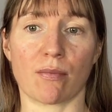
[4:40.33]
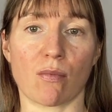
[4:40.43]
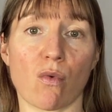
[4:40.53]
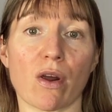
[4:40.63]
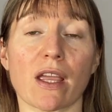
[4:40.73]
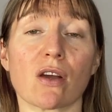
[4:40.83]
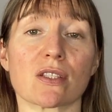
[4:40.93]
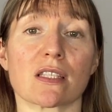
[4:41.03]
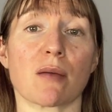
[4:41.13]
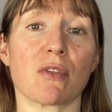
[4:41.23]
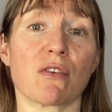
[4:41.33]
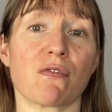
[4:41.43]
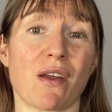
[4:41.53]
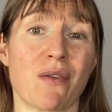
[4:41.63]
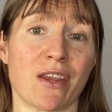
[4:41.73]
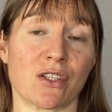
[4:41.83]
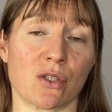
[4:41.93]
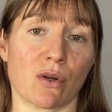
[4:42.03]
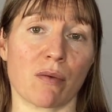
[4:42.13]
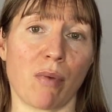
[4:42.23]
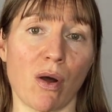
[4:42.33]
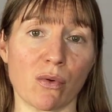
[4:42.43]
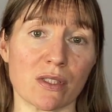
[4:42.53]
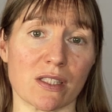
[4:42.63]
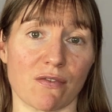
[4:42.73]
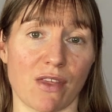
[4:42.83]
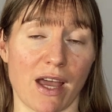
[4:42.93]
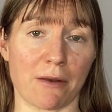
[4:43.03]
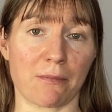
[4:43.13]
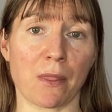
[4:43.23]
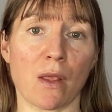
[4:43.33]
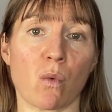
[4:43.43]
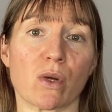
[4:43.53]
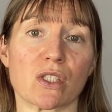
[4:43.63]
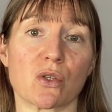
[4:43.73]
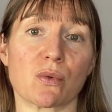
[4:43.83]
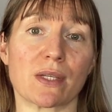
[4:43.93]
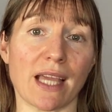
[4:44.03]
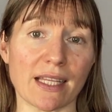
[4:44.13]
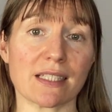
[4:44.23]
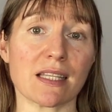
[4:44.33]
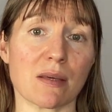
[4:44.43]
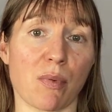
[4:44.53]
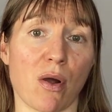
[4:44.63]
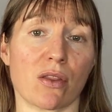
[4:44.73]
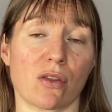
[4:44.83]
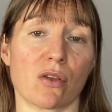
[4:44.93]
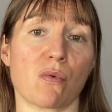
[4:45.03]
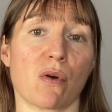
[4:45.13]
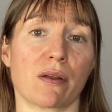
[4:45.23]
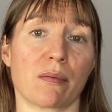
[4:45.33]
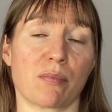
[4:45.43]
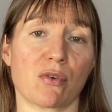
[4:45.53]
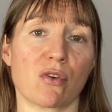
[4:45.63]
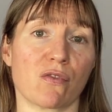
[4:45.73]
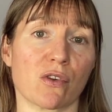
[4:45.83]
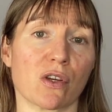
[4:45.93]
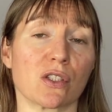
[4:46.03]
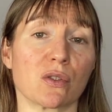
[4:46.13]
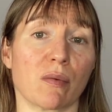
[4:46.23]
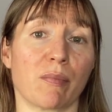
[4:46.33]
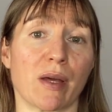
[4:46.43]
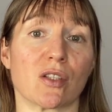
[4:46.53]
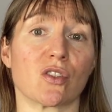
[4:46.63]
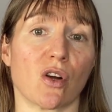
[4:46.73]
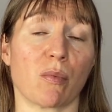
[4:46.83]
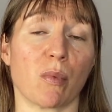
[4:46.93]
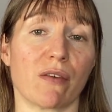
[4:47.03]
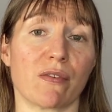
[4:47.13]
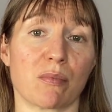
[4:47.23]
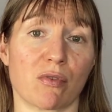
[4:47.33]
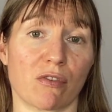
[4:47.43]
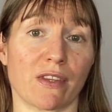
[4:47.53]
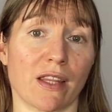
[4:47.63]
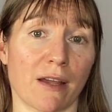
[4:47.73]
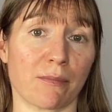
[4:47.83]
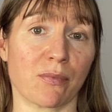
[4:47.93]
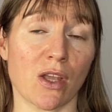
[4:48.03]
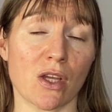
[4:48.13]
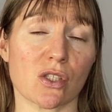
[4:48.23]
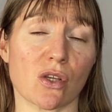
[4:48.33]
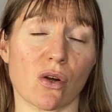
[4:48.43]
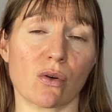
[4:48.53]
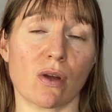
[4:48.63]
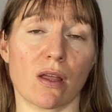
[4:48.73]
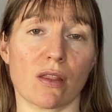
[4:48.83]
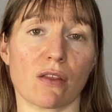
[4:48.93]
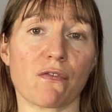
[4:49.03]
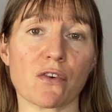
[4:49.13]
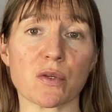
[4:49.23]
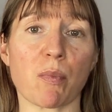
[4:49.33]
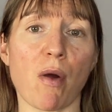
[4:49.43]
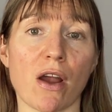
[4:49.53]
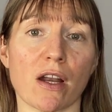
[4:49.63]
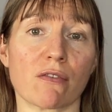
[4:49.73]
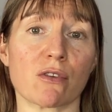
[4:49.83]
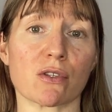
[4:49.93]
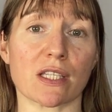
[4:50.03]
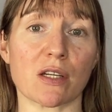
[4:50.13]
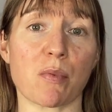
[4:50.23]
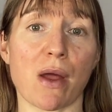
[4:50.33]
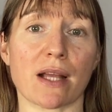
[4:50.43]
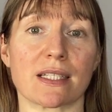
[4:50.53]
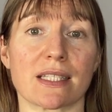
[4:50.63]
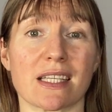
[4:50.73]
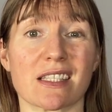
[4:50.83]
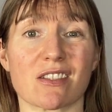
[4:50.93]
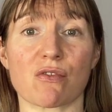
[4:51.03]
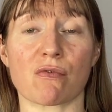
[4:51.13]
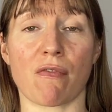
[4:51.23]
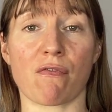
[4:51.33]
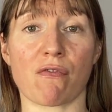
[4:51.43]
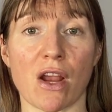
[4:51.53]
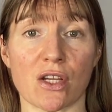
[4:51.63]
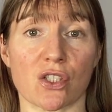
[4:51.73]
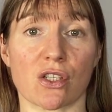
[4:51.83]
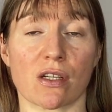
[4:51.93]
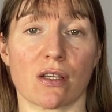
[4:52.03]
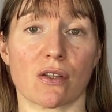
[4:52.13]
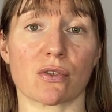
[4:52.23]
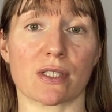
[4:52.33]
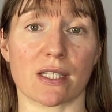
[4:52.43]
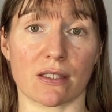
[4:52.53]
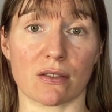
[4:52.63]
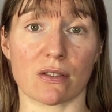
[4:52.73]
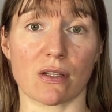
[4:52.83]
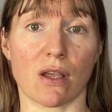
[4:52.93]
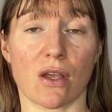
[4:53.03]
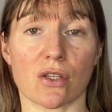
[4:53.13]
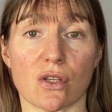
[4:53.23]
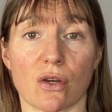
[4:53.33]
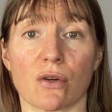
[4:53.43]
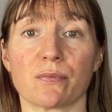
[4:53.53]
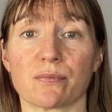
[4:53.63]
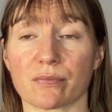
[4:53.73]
working on some of the foundational components of that, once you get to the part that you want to improve, you're going to do a better job of improving that. So the first part of your skill practice is to refresh your skills. So